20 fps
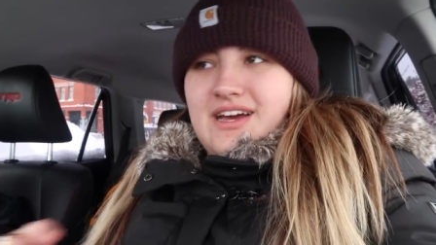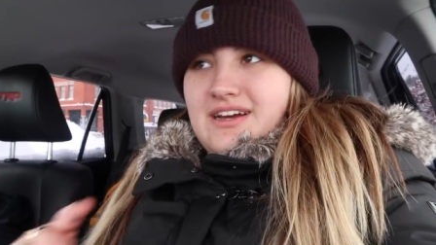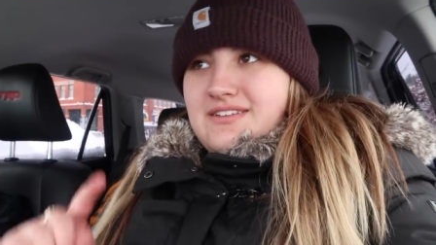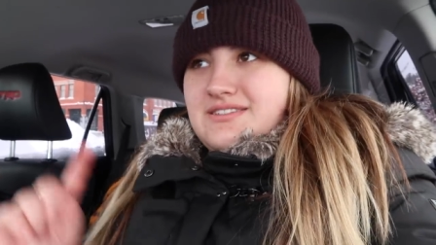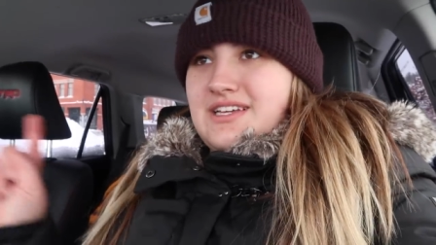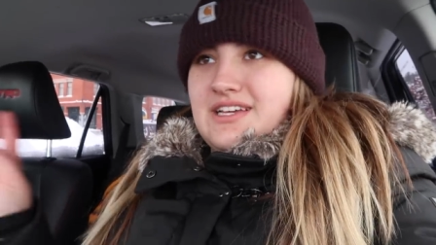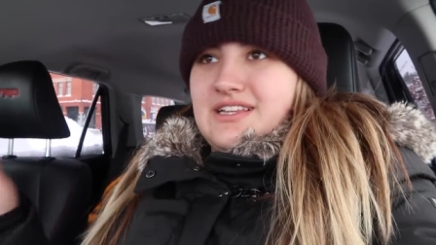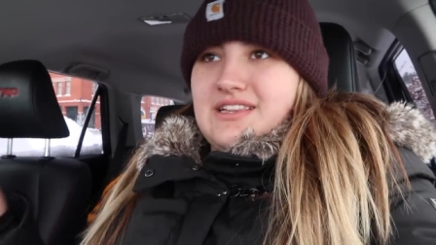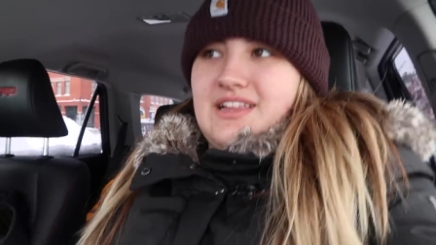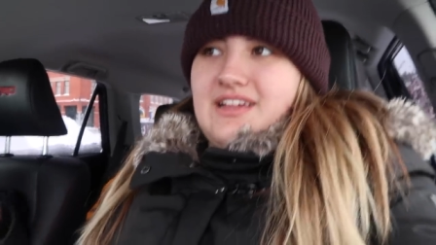
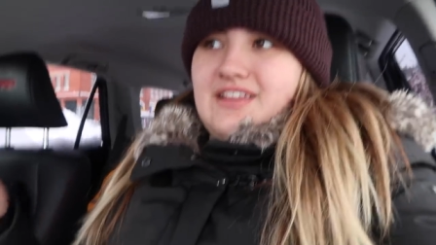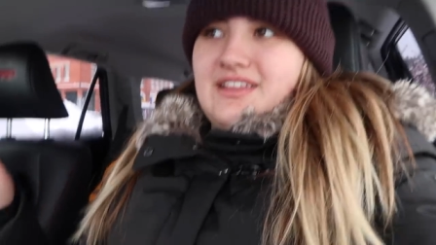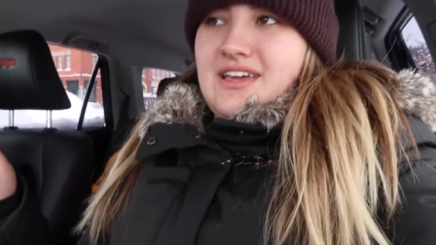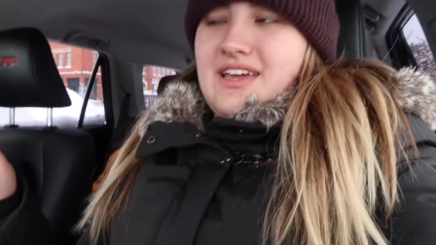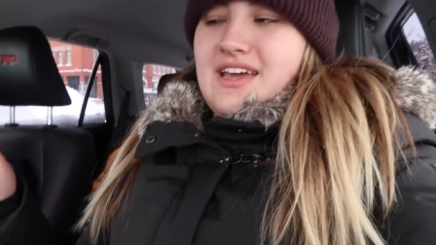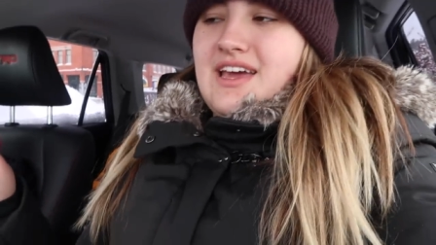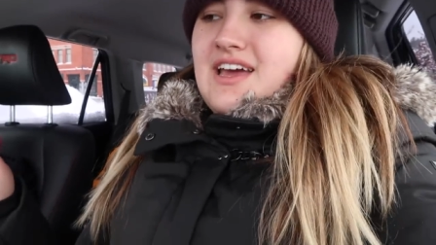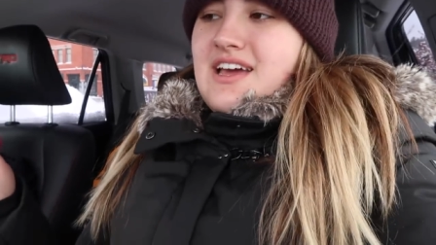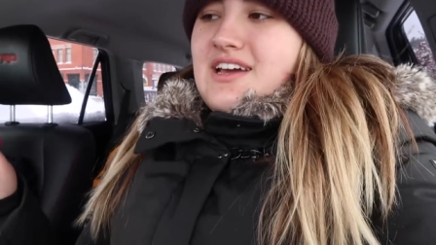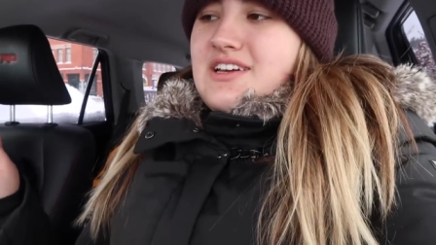would take
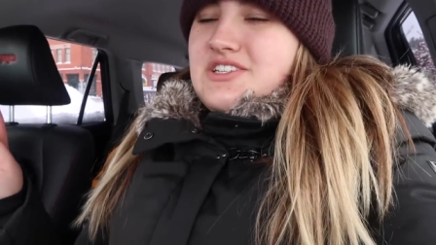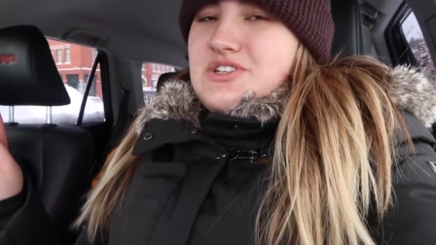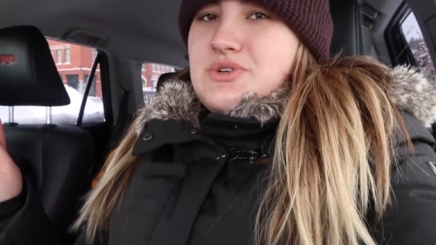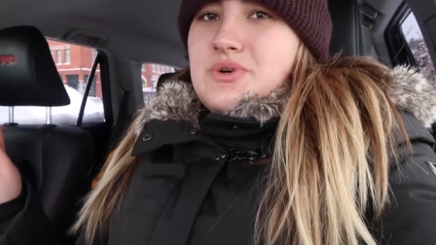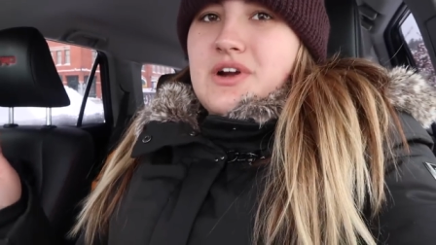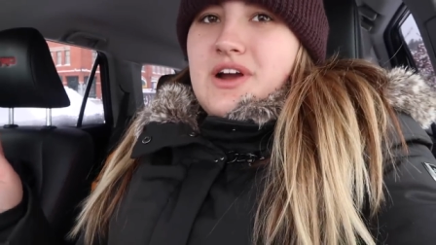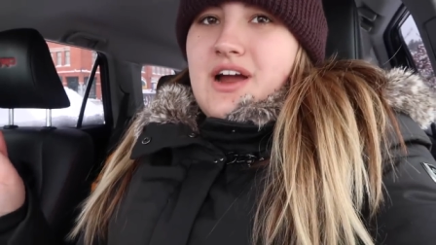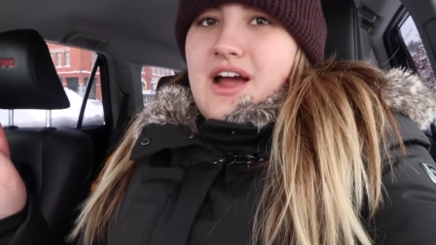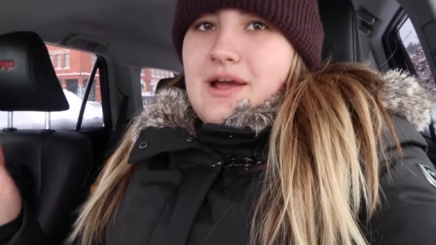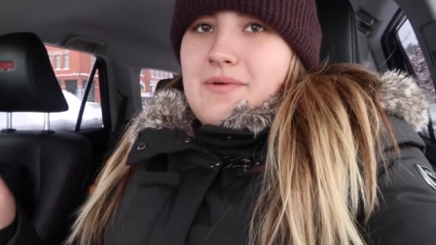Lily
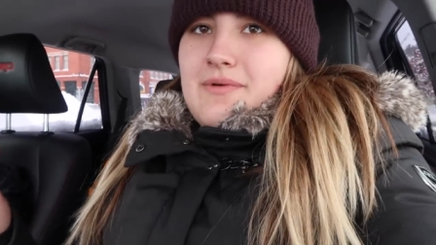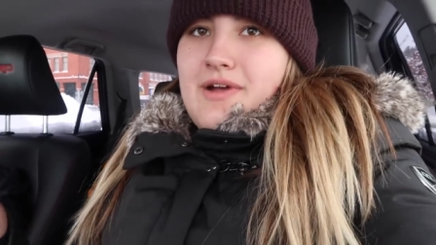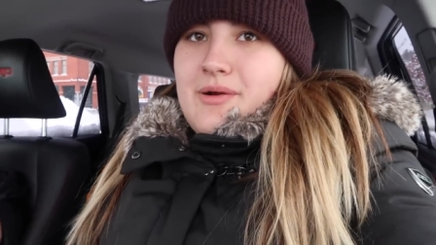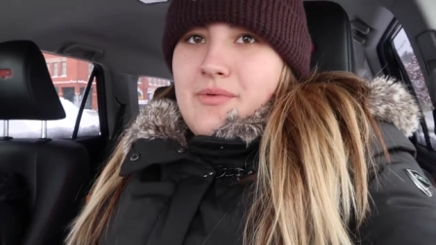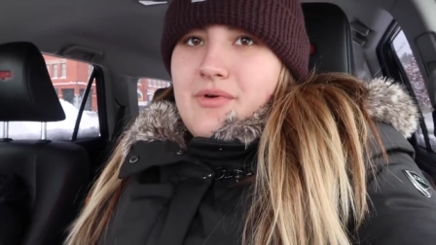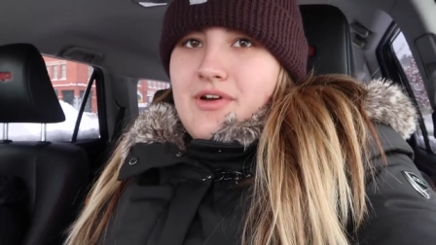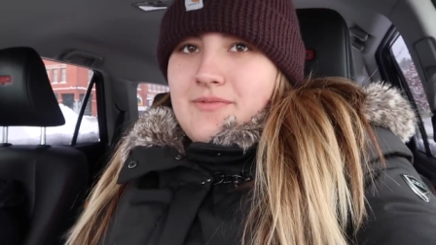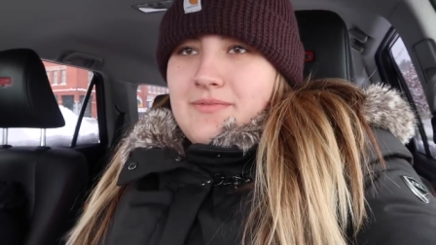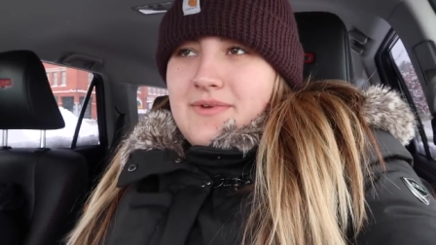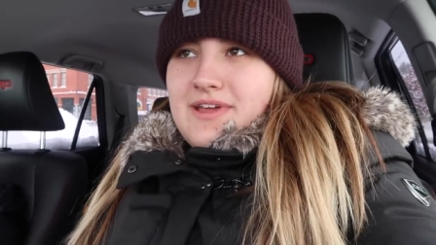to her eyebrow
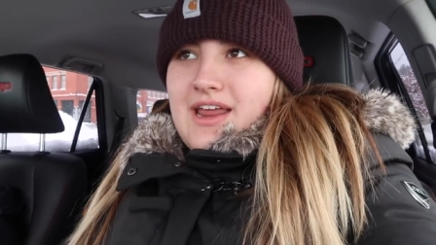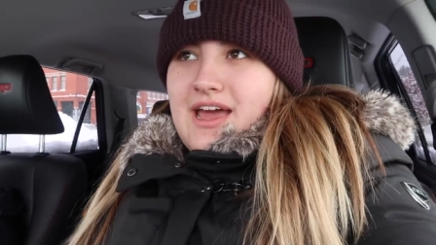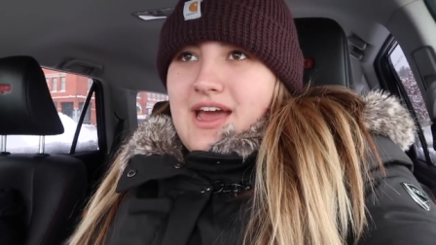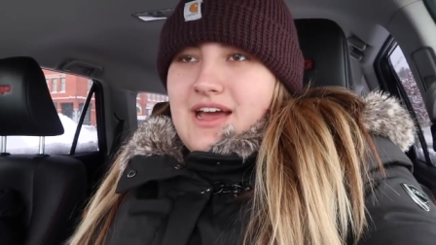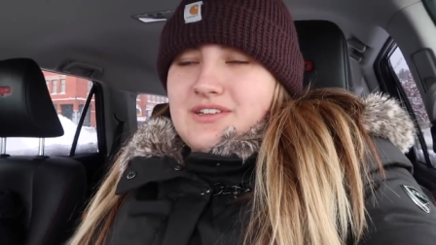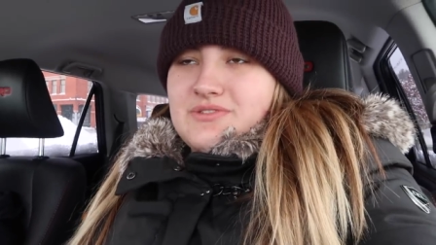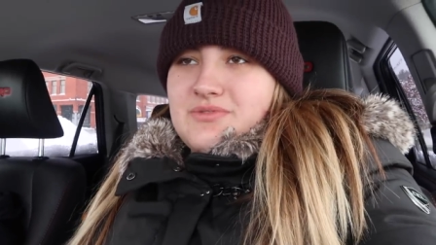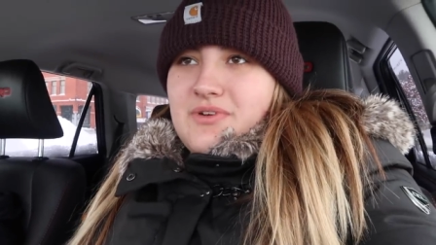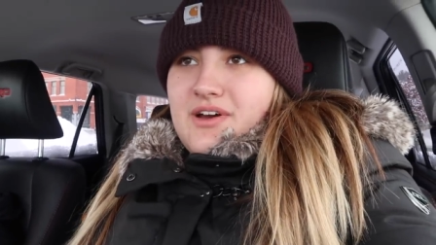appointment at